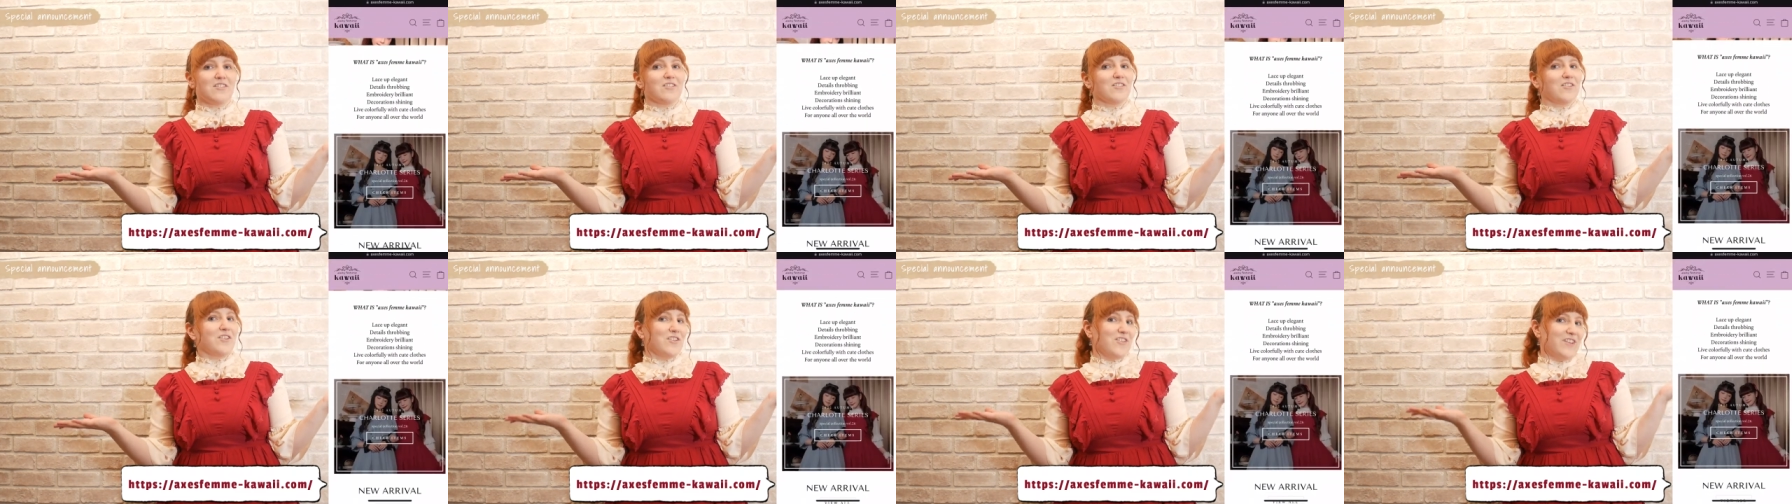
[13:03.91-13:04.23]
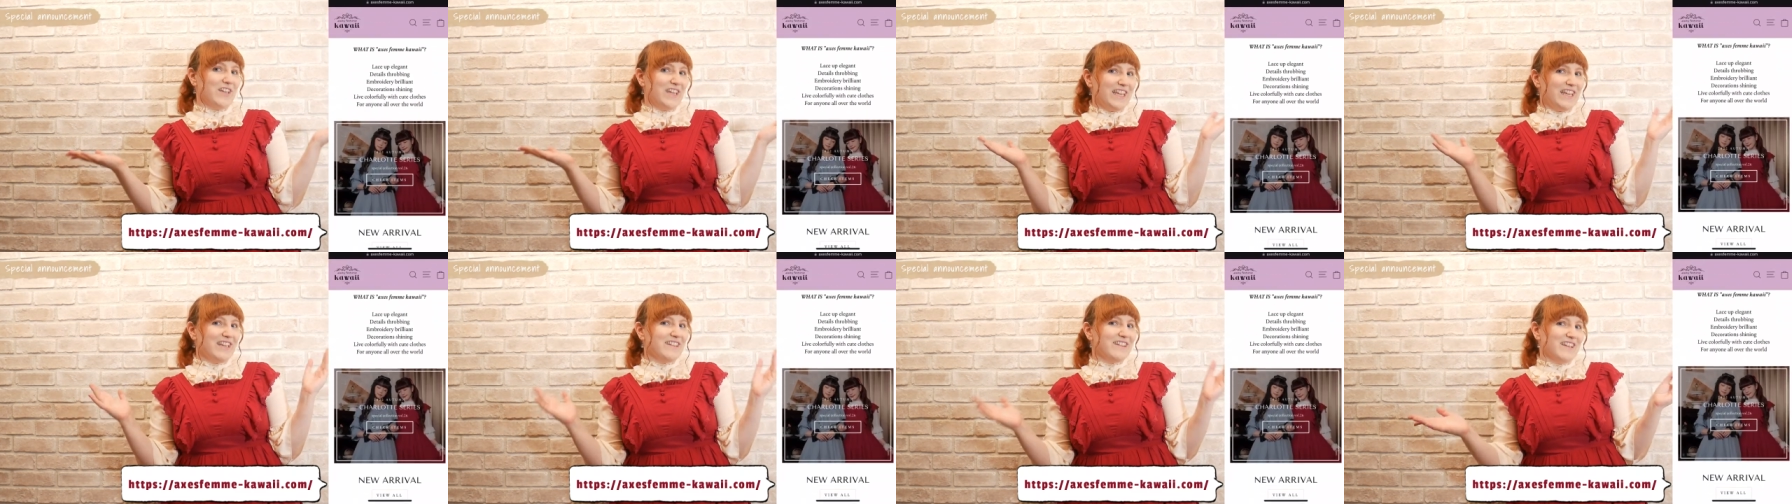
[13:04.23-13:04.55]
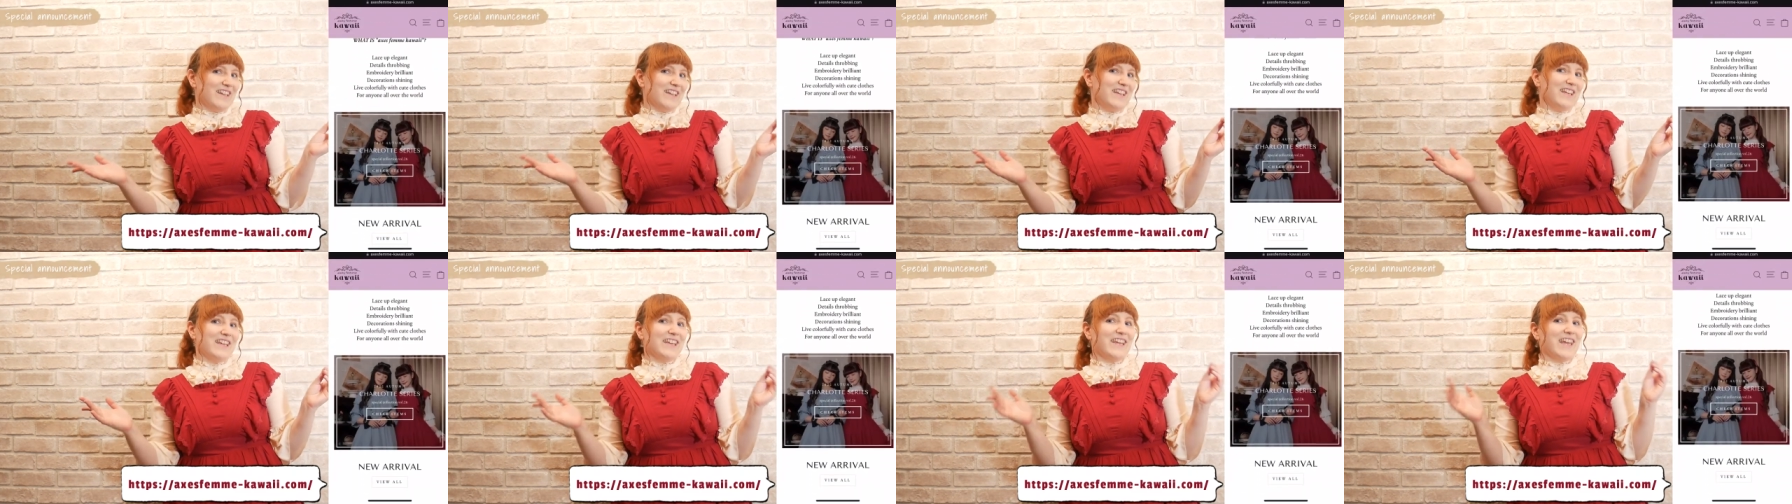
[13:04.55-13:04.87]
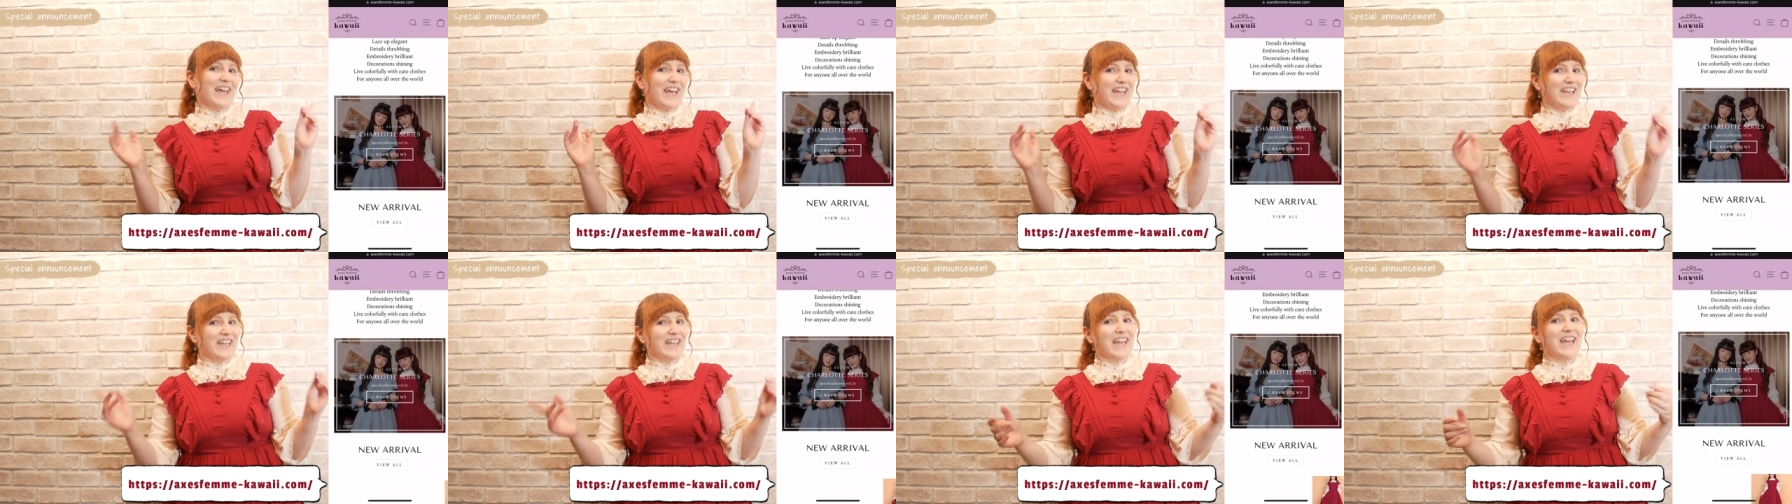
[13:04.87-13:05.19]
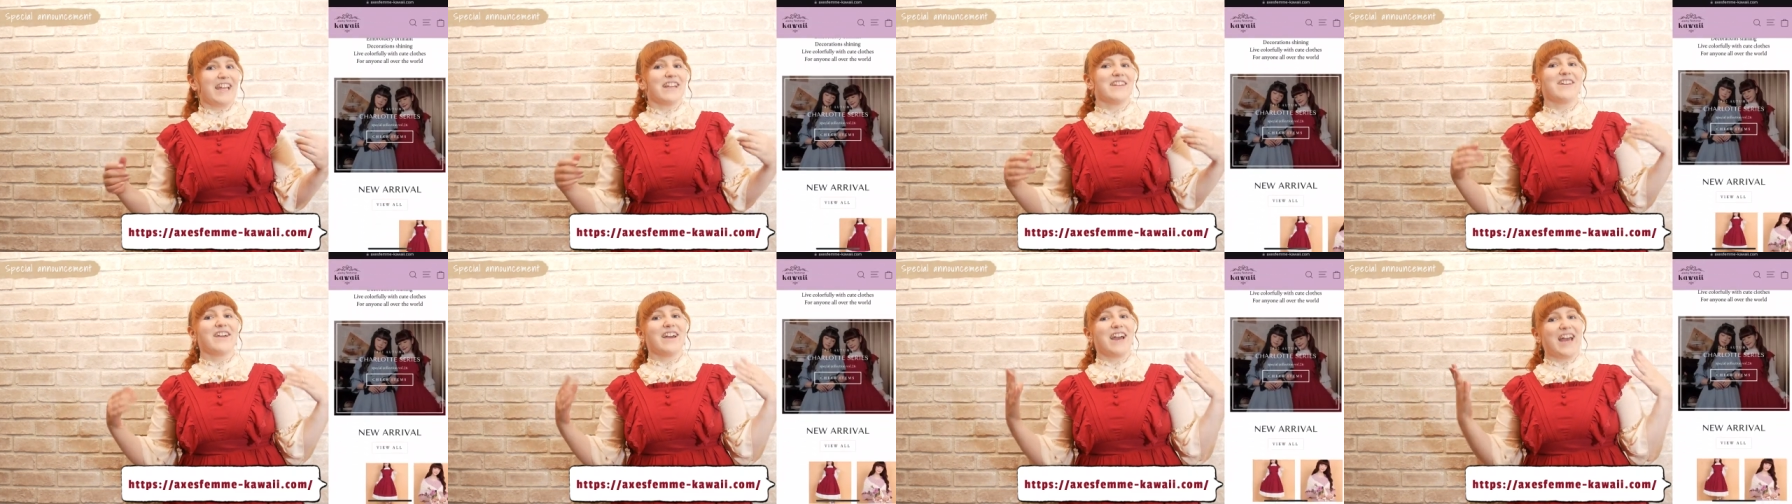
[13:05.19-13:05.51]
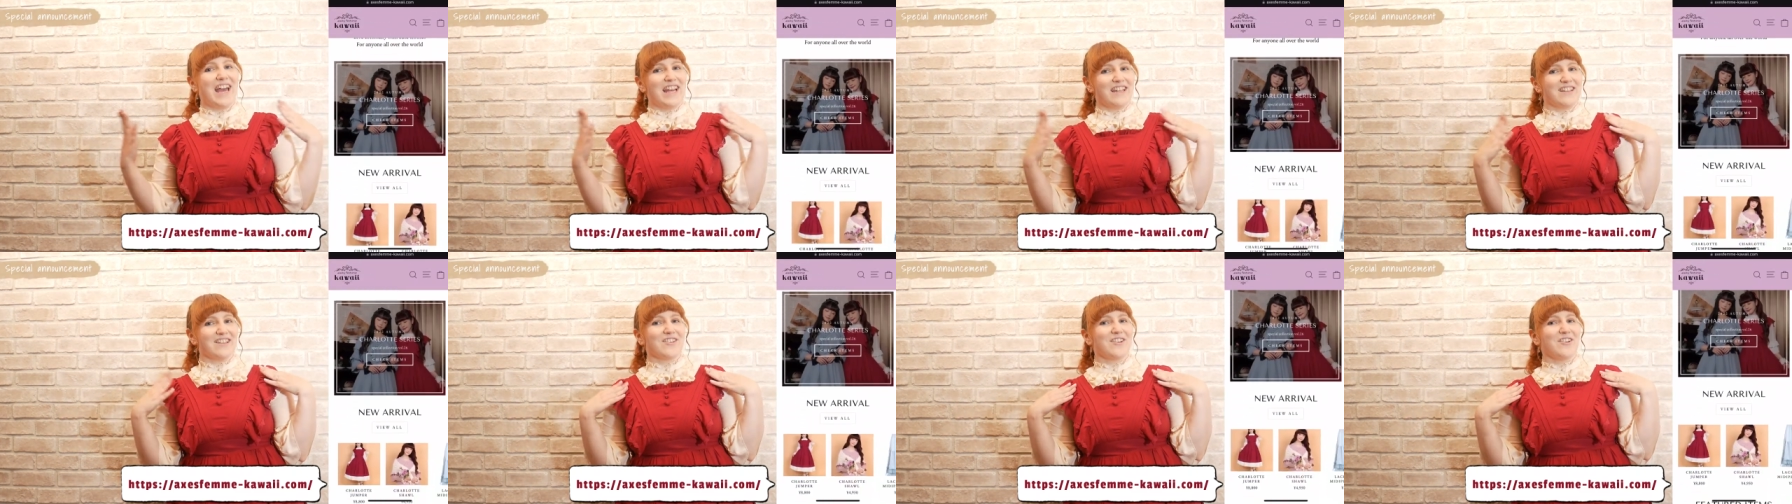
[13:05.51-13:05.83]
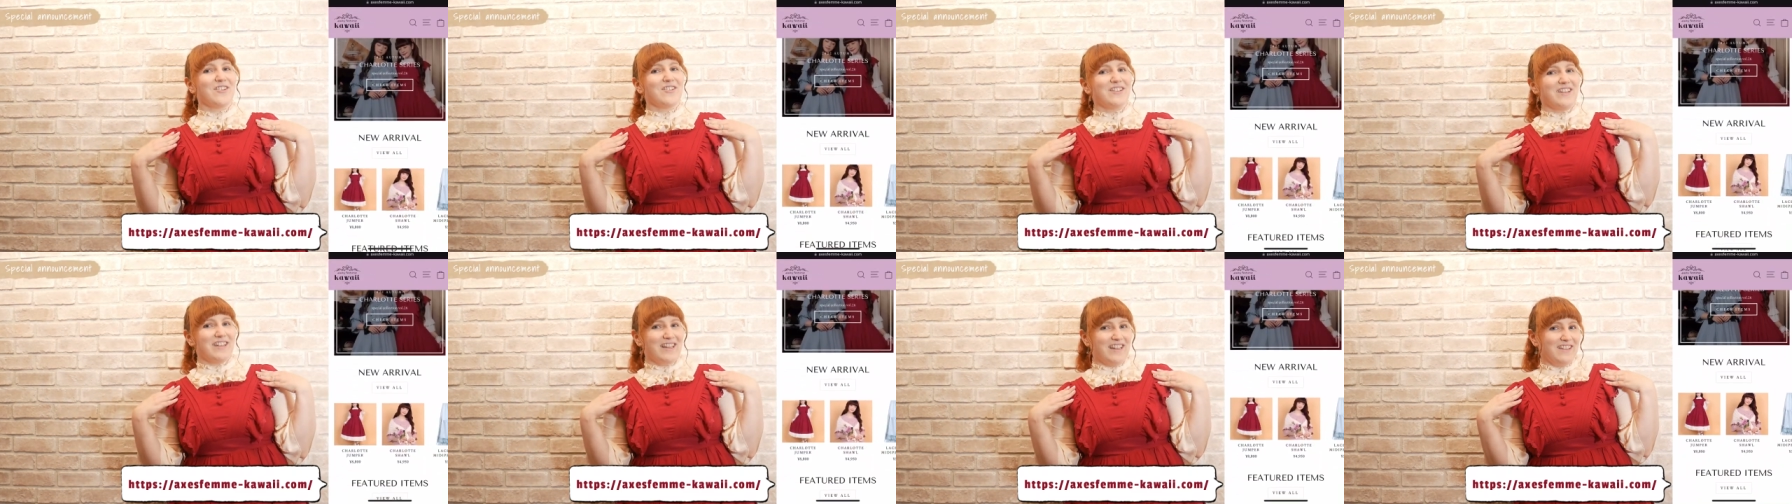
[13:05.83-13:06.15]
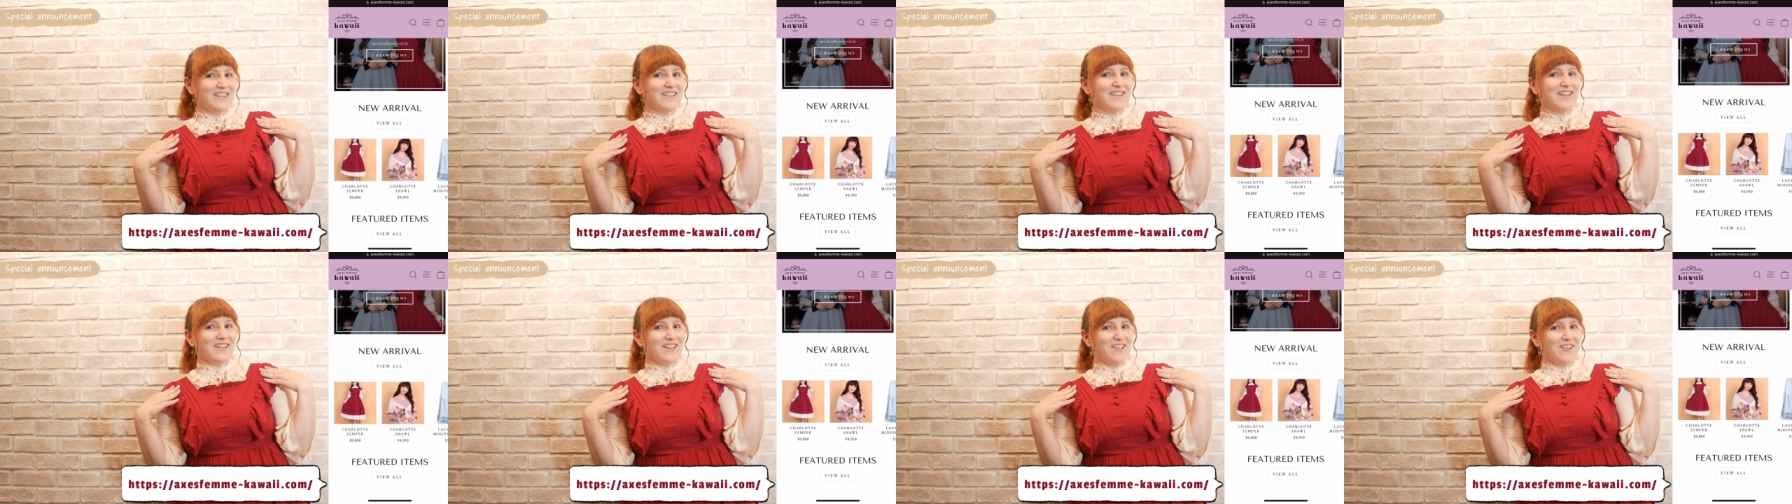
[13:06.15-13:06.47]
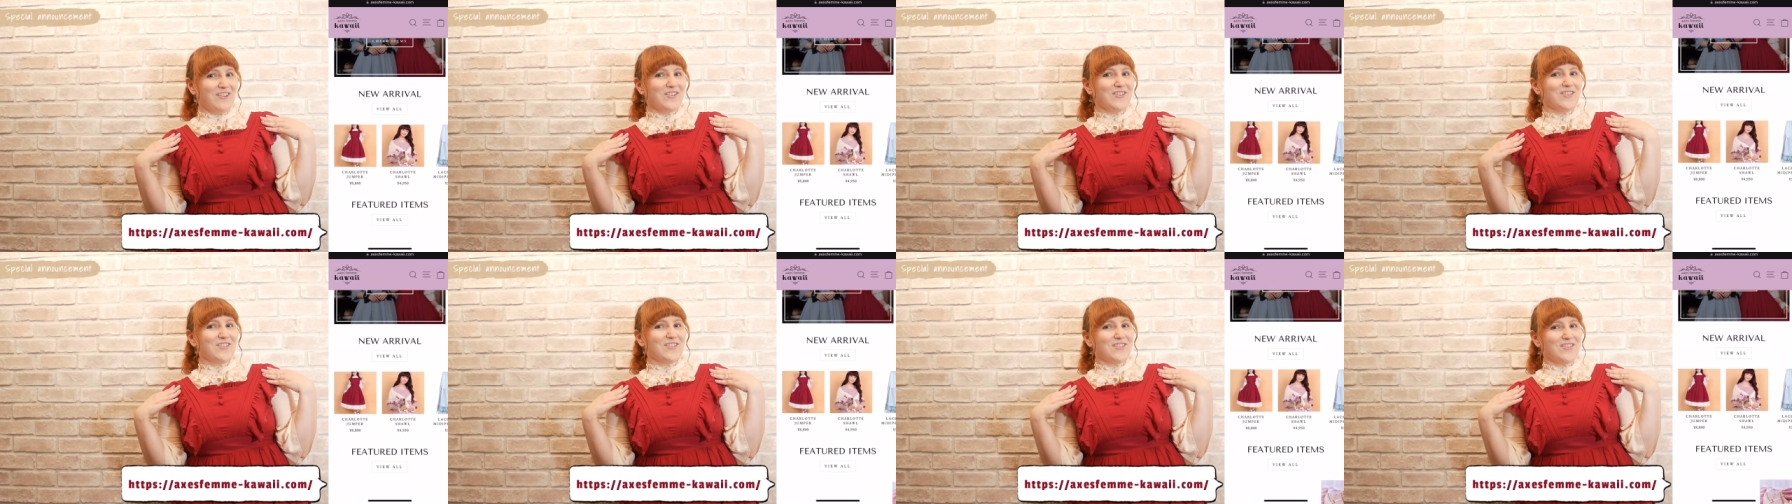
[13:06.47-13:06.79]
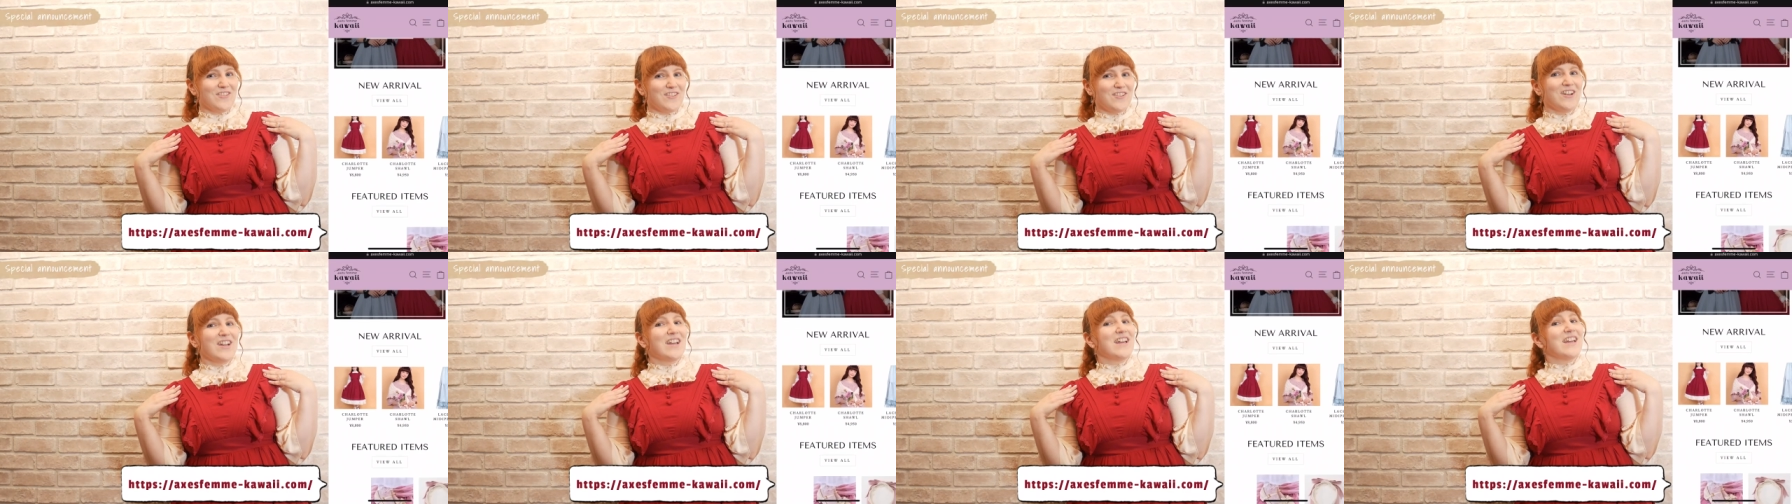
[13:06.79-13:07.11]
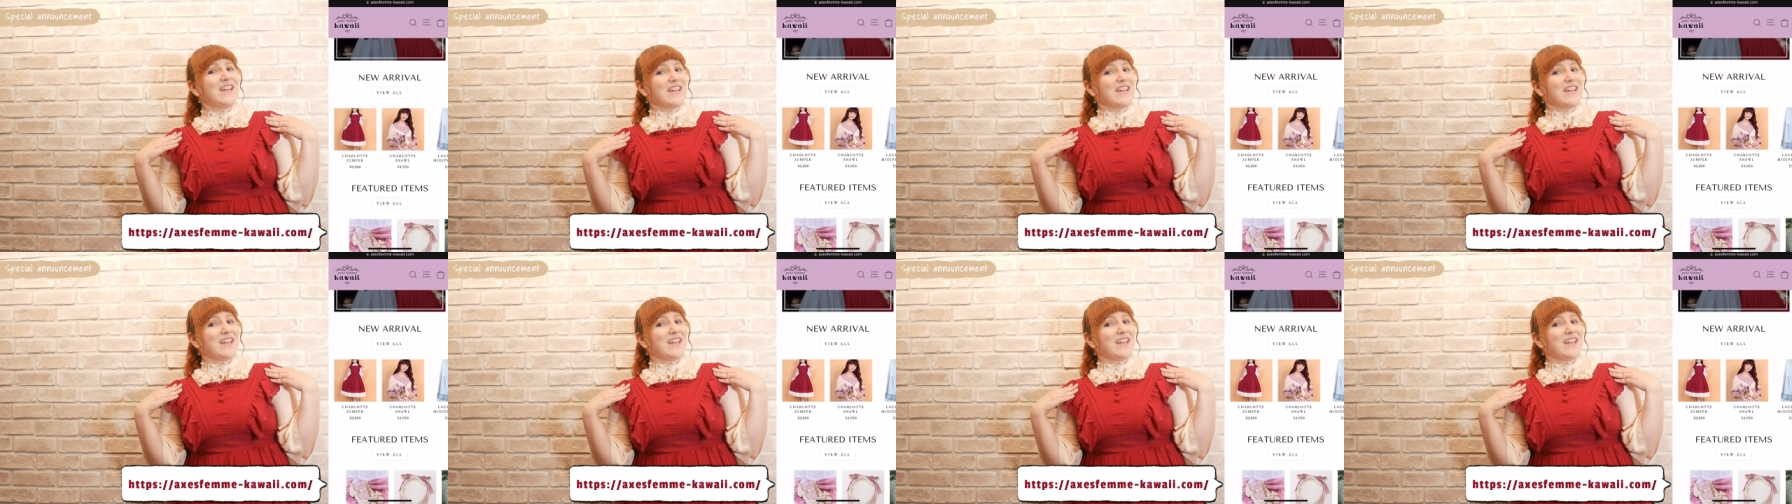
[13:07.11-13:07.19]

so you easily can get your hands on these clothes too,